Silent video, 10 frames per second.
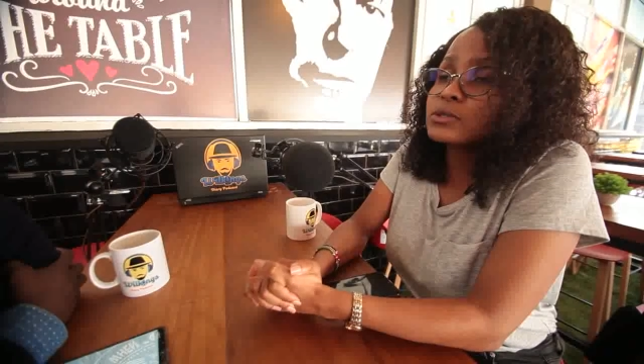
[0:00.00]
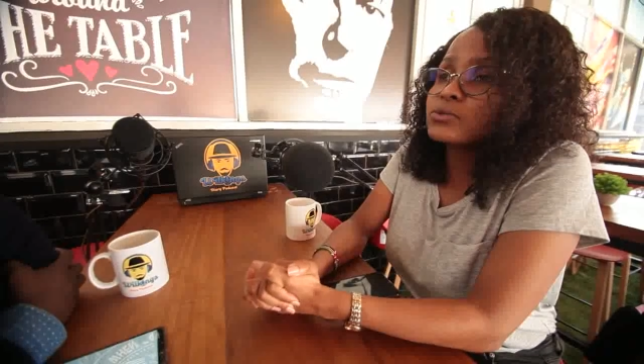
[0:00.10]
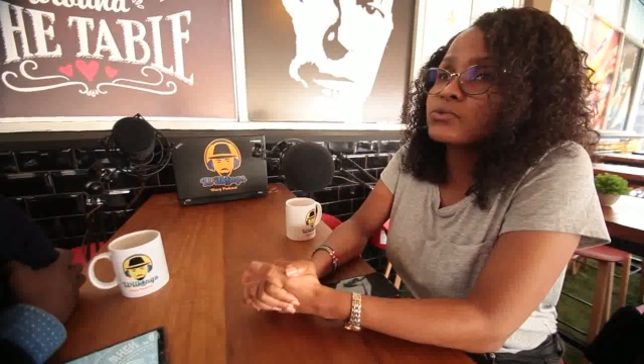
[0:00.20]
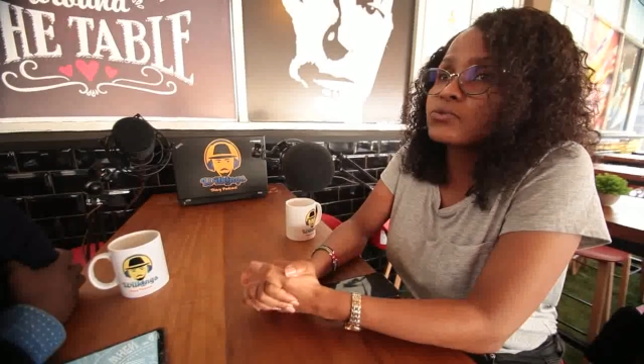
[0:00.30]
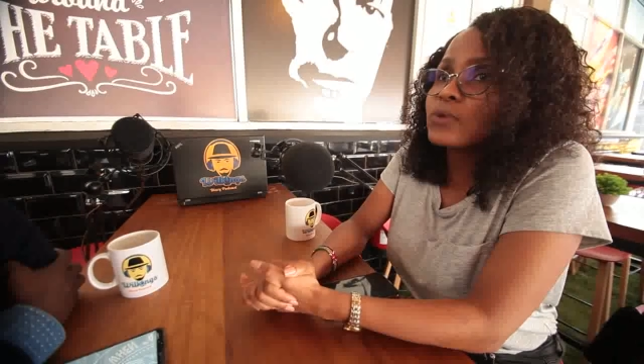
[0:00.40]

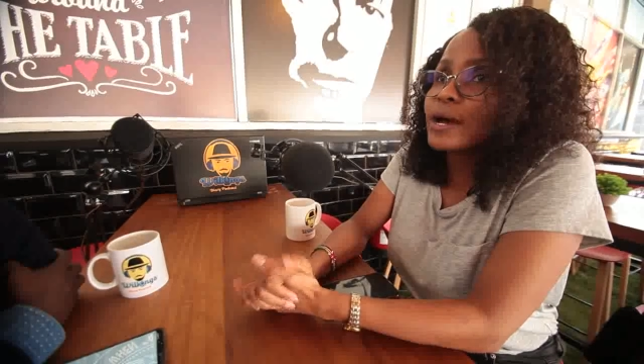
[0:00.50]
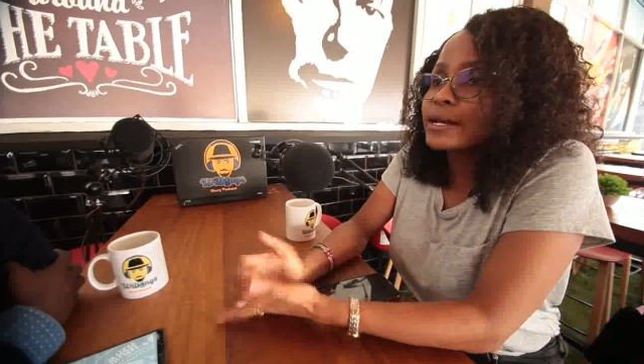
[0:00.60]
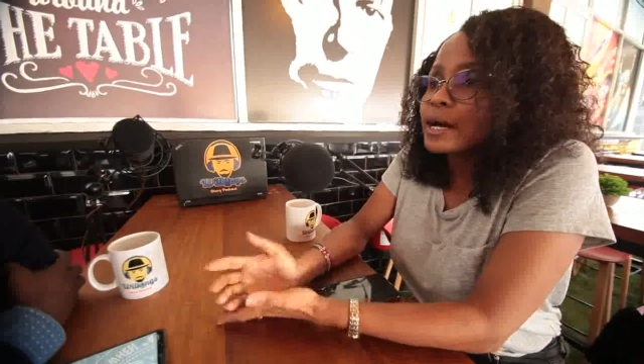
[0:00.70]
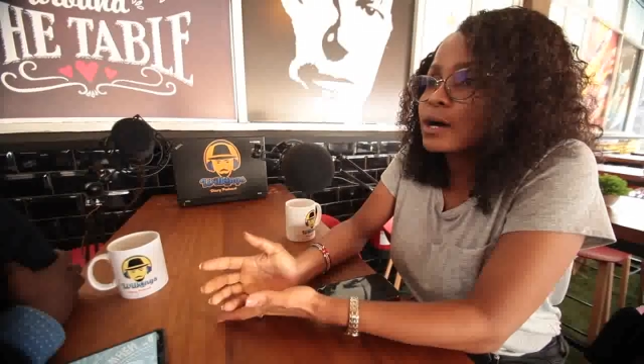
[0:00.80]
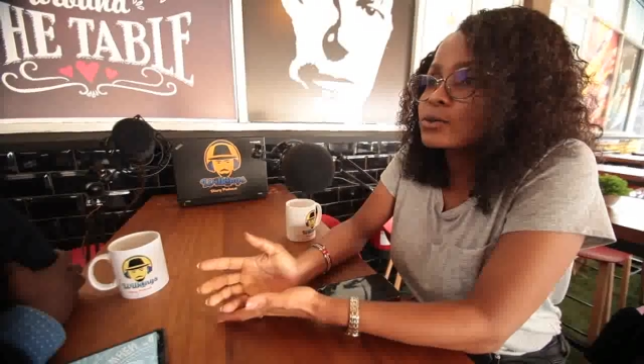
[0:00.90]
to
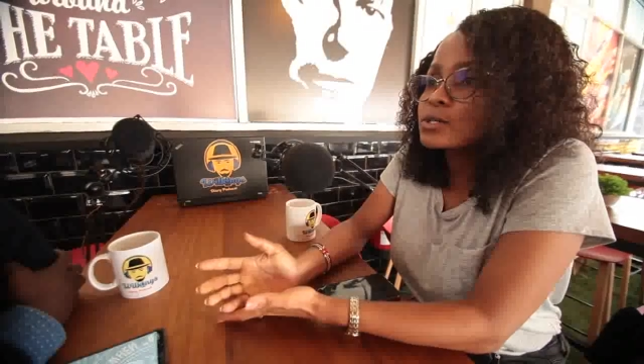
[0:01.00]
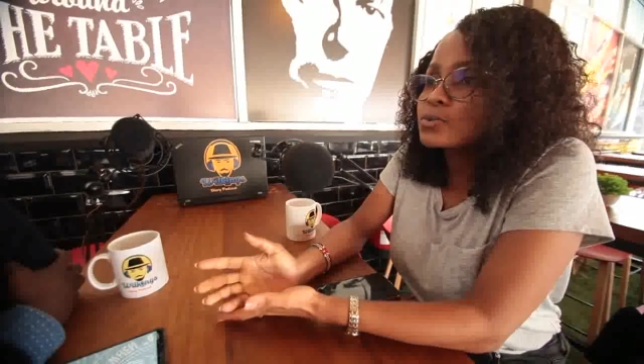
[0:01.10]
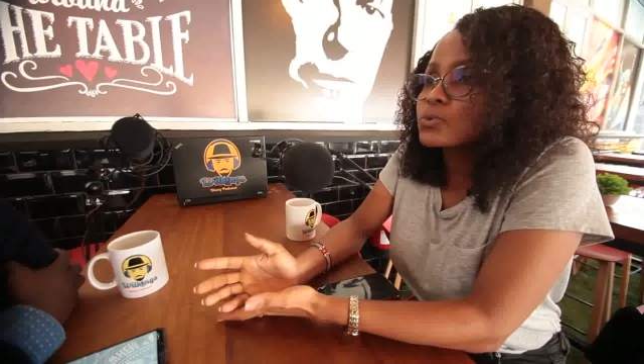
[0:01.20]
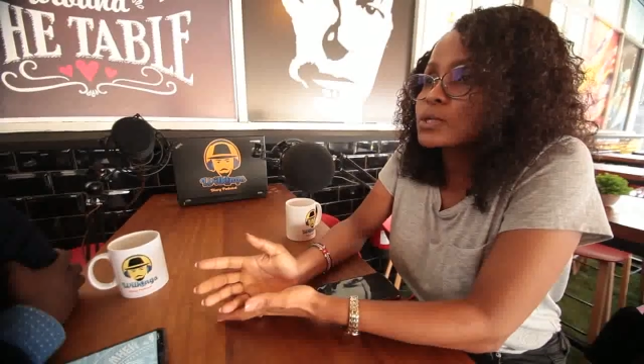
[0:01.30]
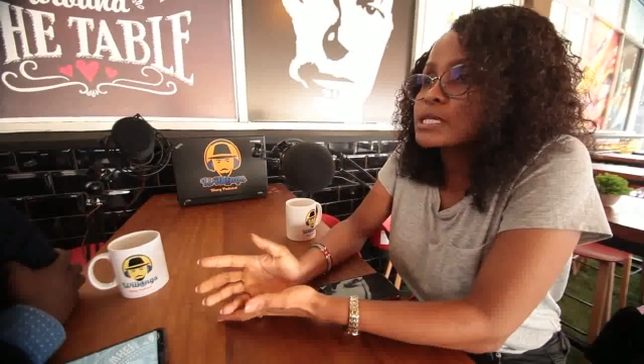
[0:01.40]
find out
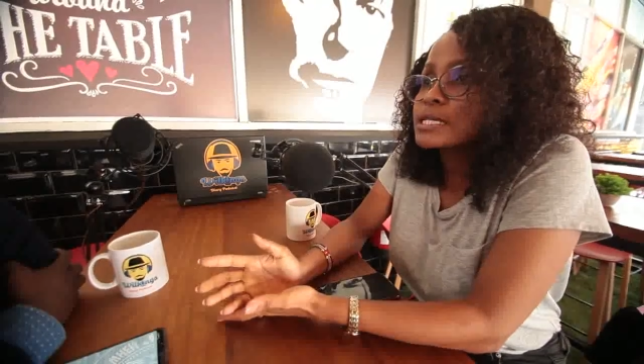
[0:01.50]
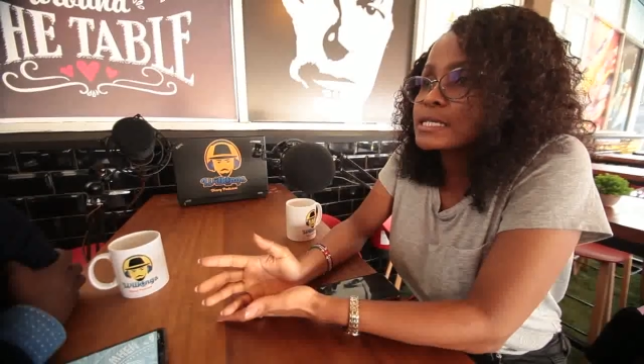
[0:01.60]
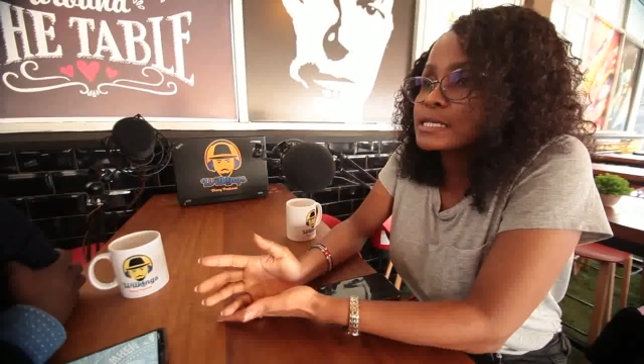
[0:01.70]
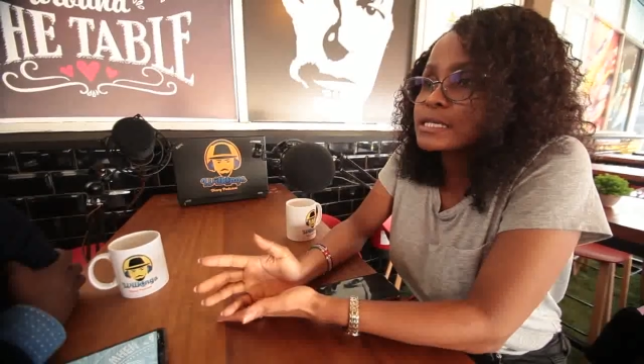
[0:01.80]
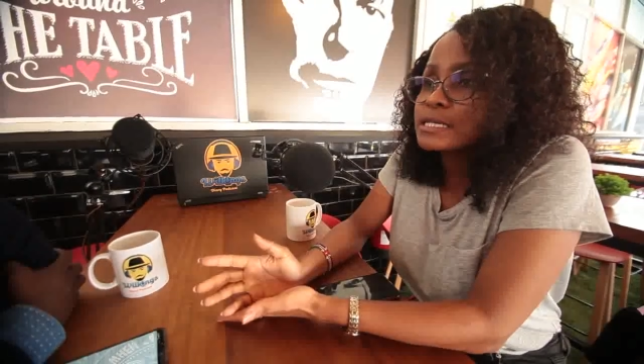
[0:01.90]
what it
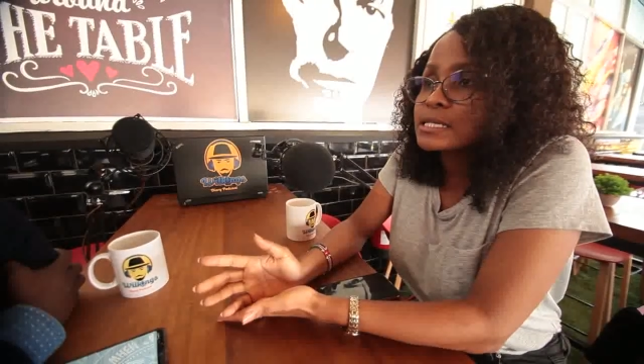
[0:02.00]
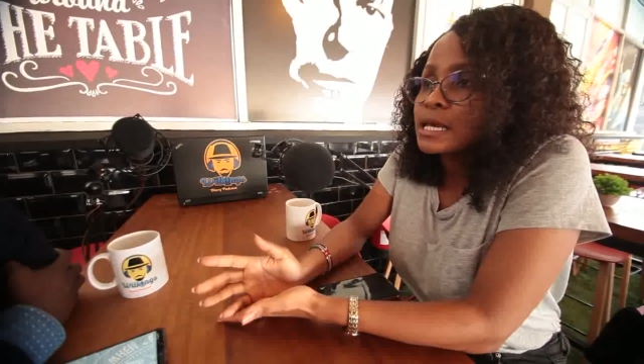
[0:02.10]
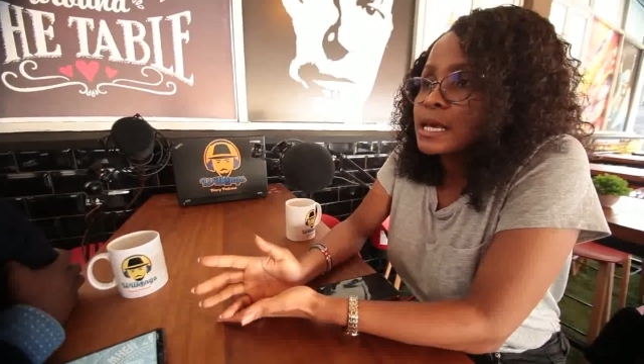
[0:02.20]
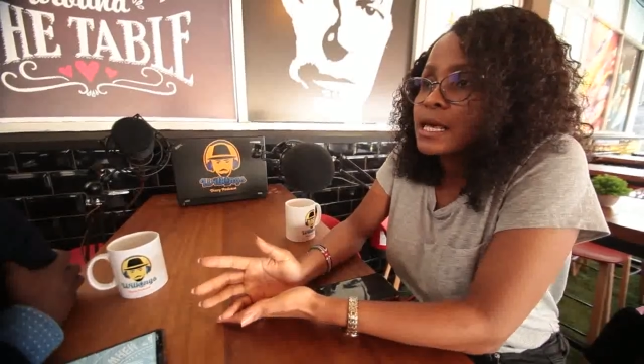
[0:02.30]
is